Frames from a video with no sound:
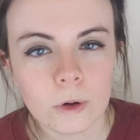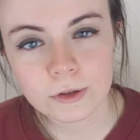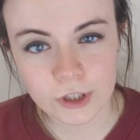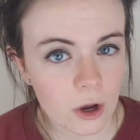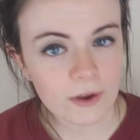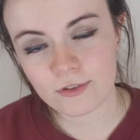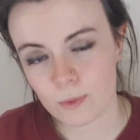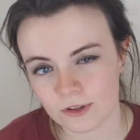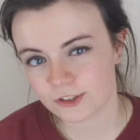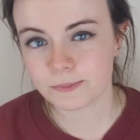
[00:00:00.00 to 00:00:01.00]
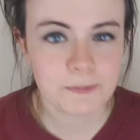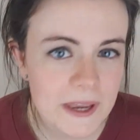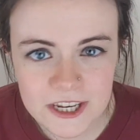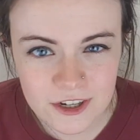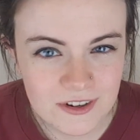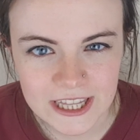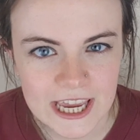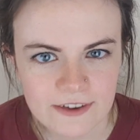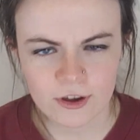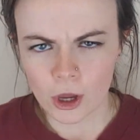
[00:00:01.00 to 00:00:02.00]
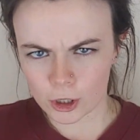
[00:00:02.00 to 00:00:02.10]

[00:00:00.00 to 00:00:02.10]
Also, if you want some speedier relief,